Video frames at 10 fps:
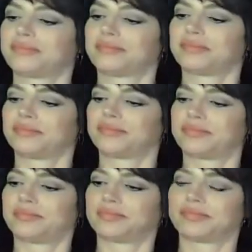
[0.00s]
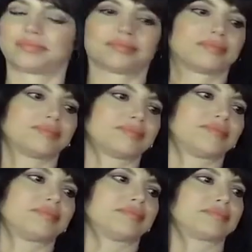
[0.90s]

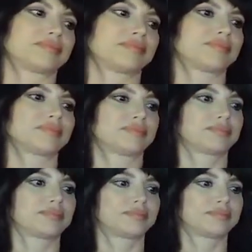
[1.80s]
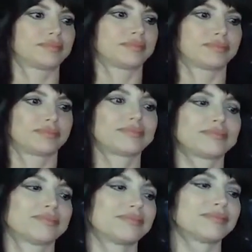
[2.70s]

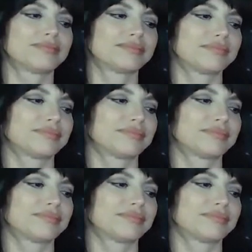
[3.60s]
(not speaking)